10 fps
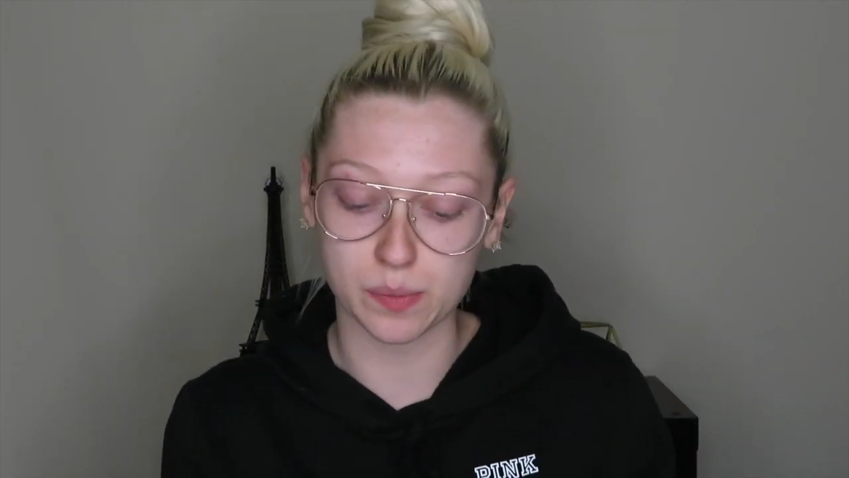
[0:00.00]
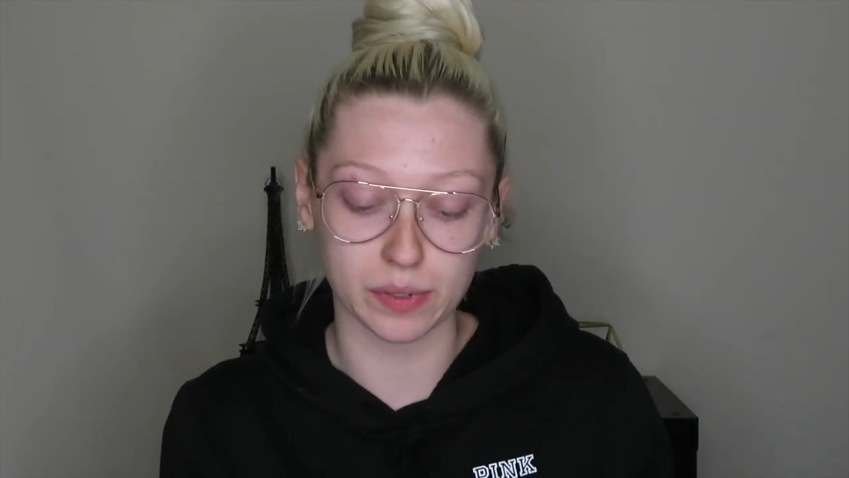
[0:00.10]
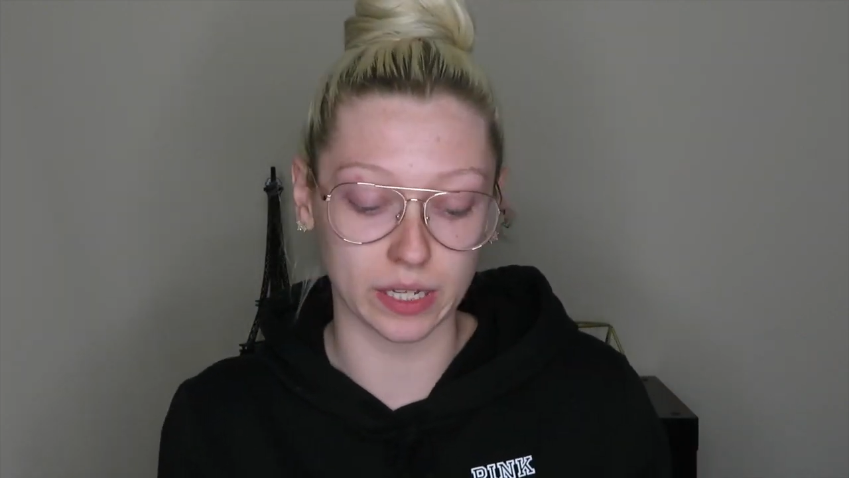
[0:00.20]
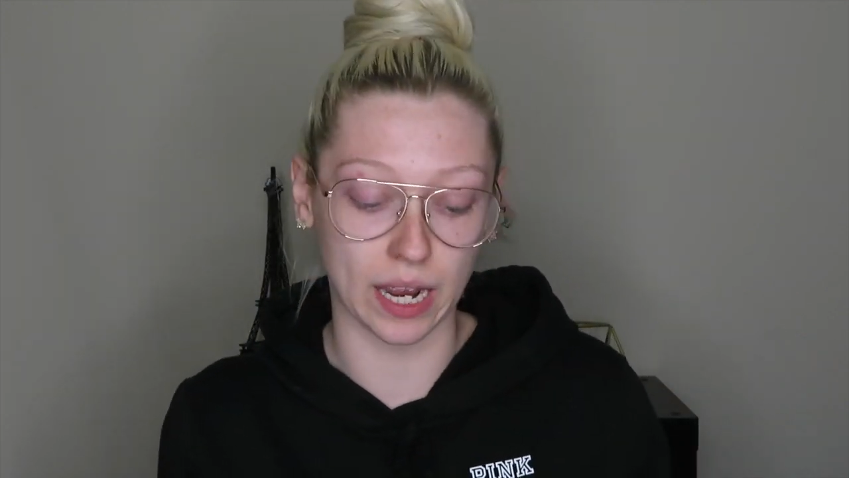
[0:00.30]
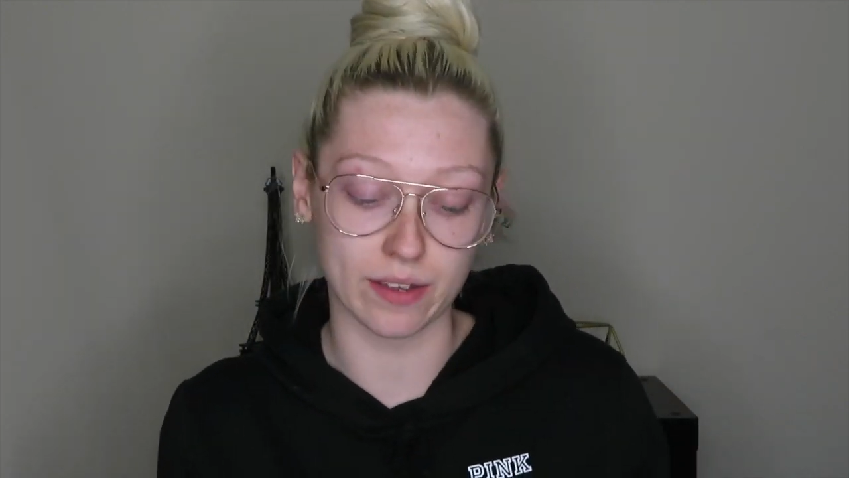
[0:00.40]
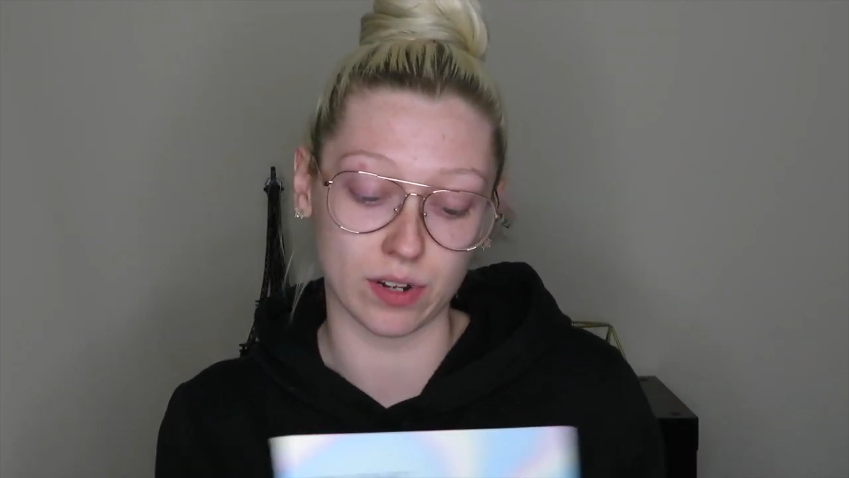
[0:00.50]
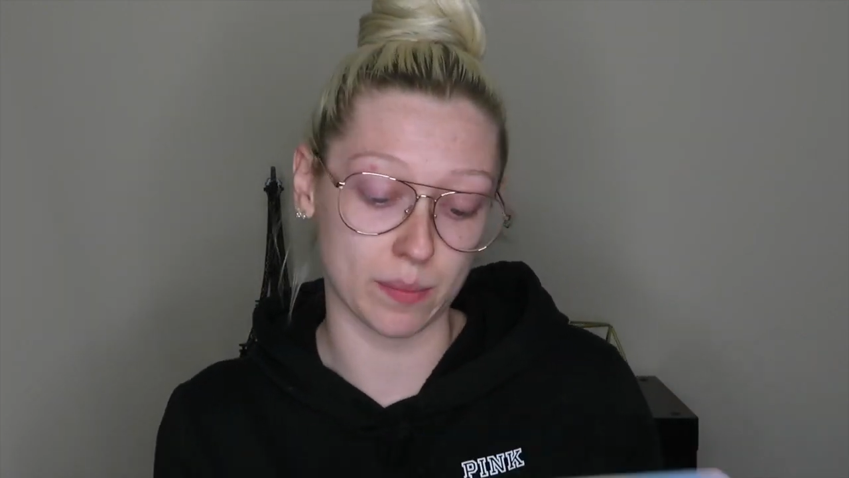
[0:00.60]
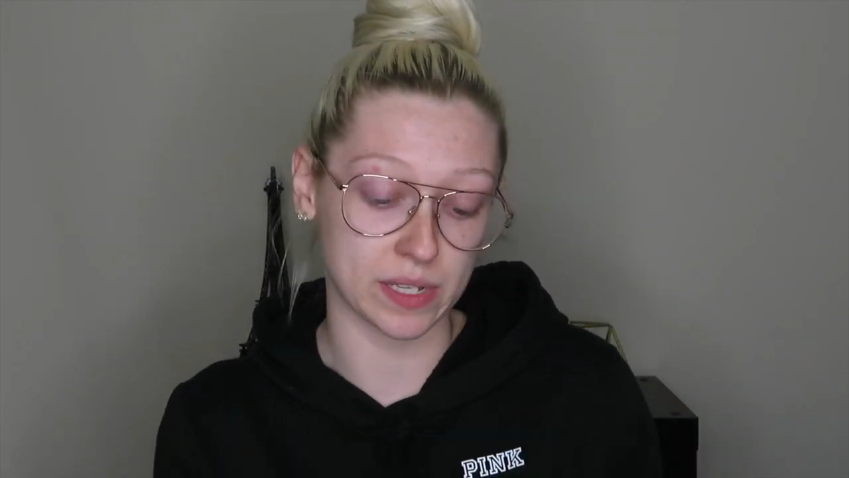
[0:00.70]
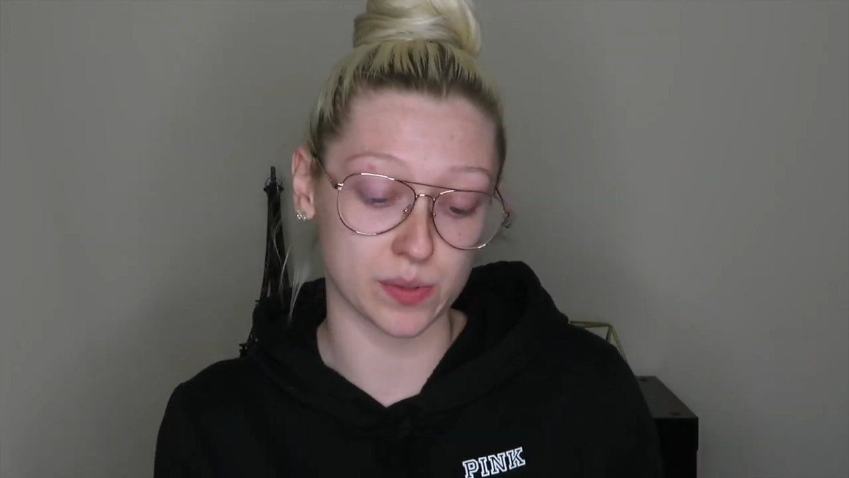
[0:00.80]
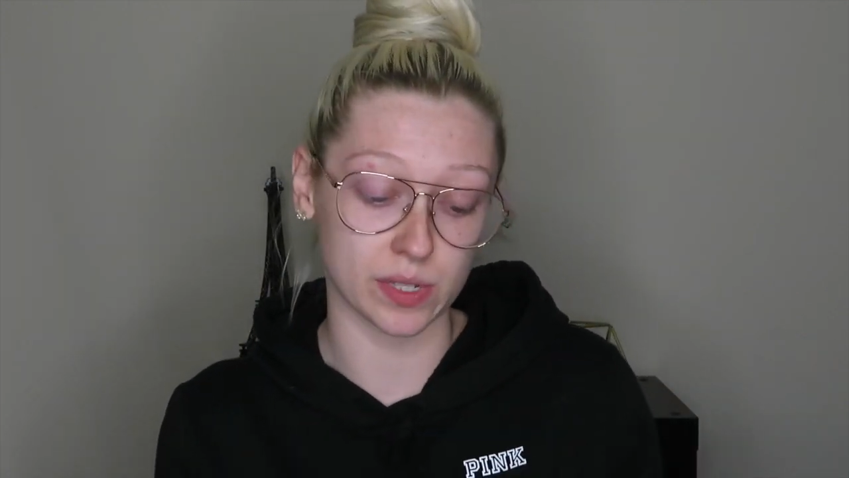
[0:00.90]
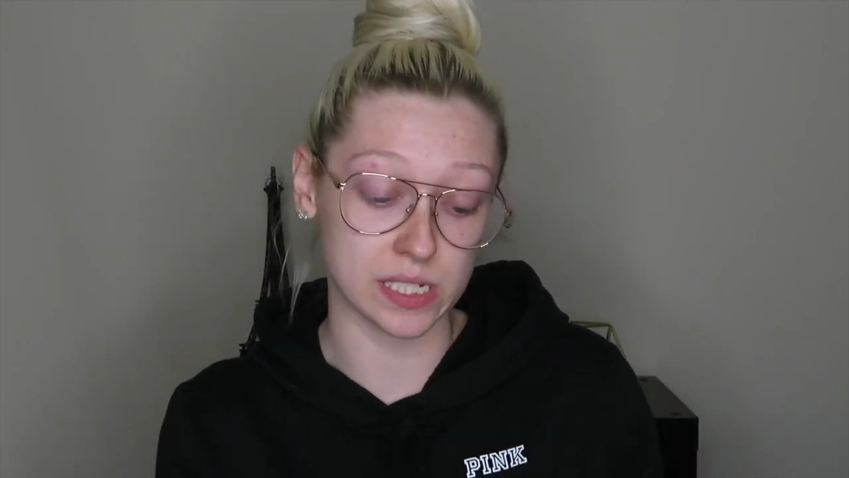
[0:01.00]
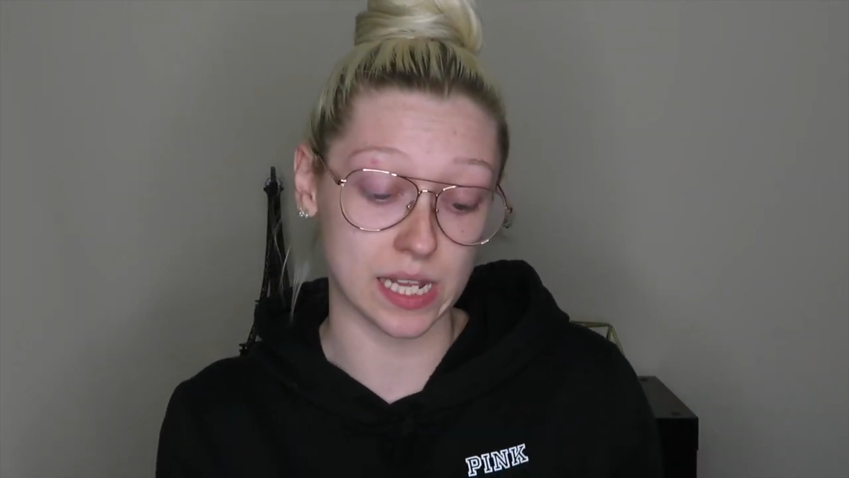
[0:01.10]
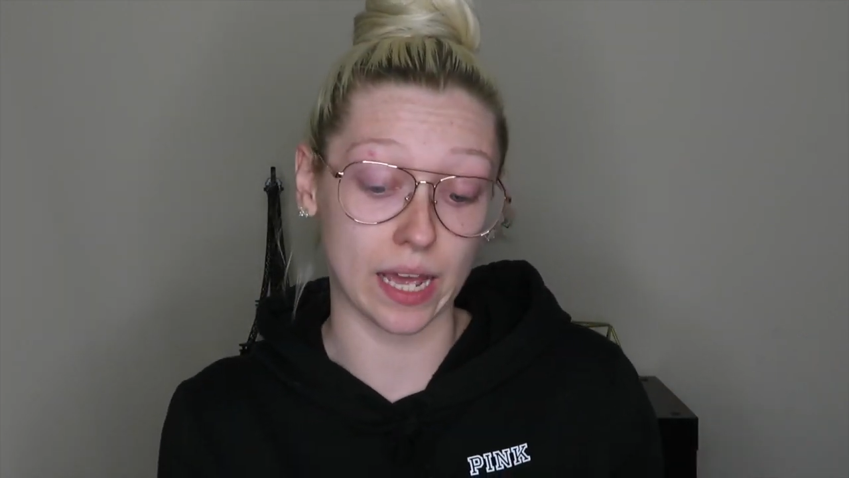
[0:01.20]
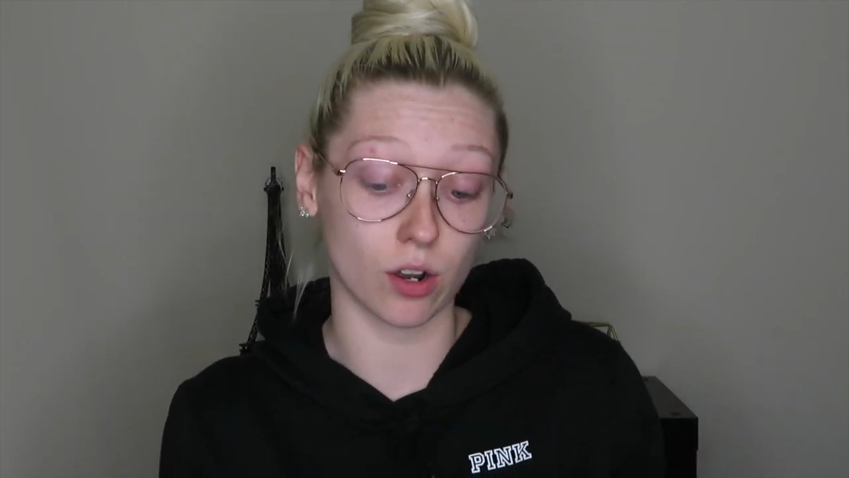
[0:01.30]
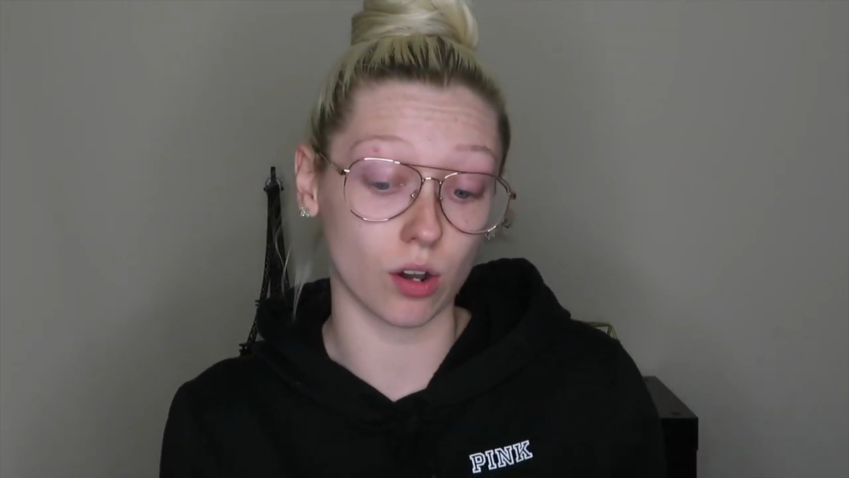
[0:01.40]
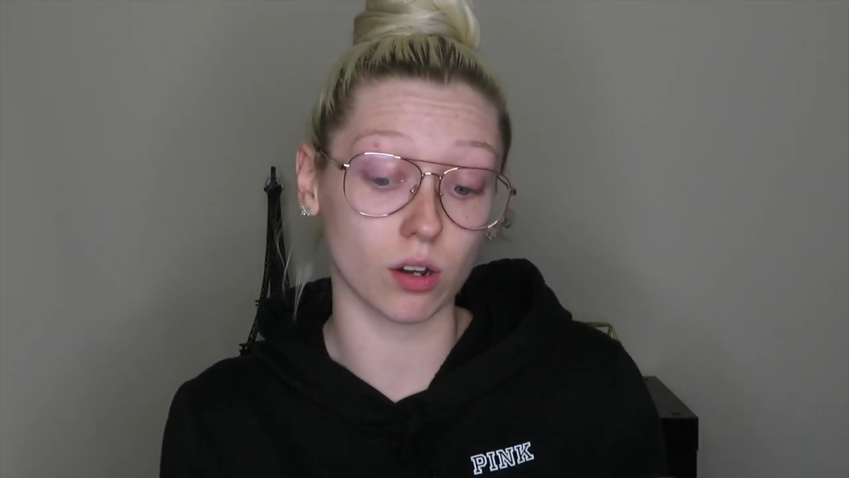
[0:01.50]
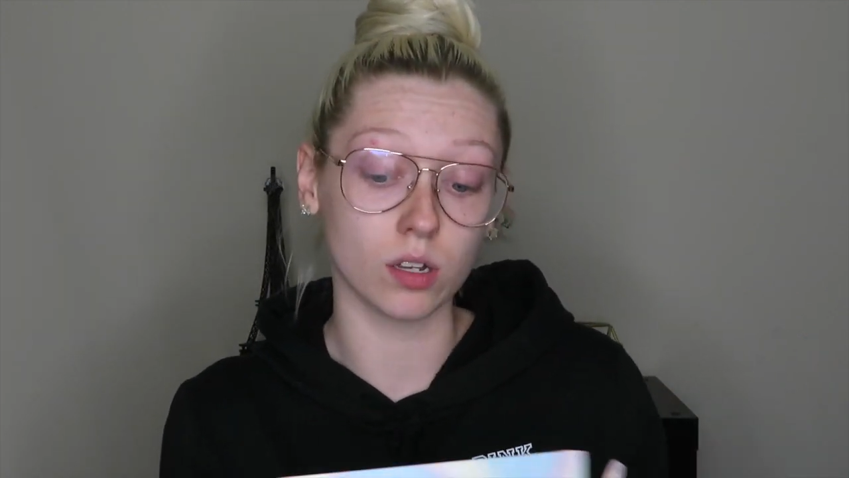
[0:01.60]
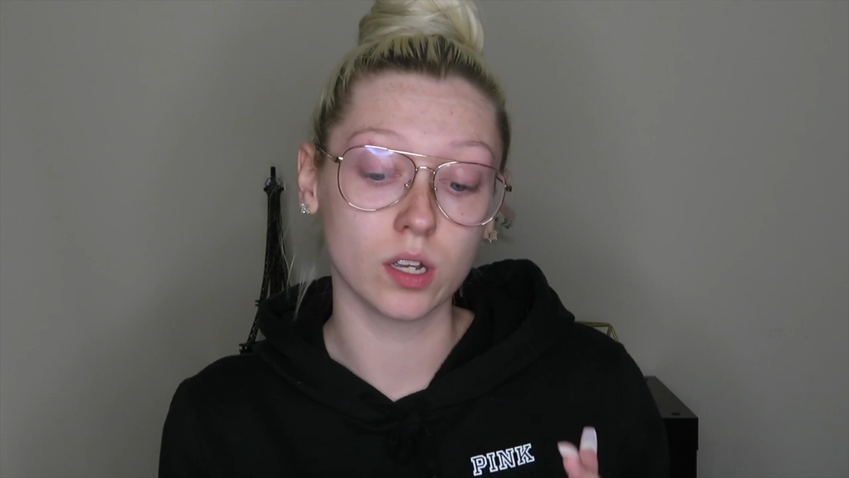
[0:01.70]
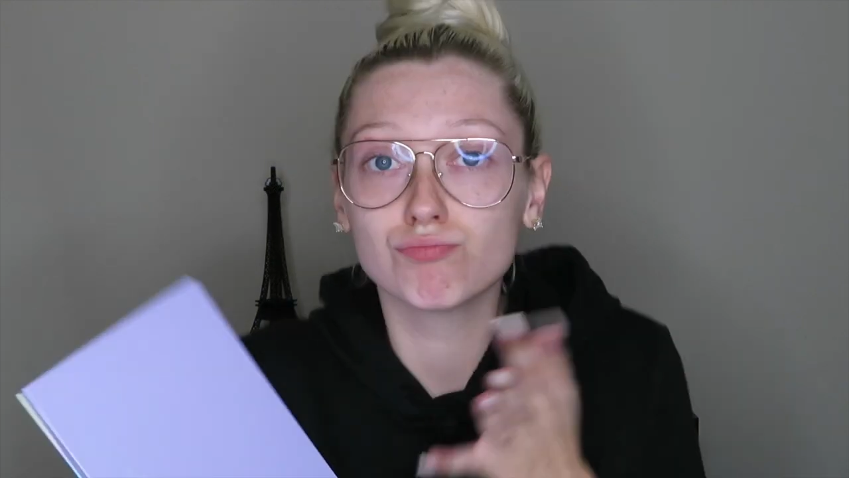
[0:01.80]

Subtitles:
but I have not messed with this at all.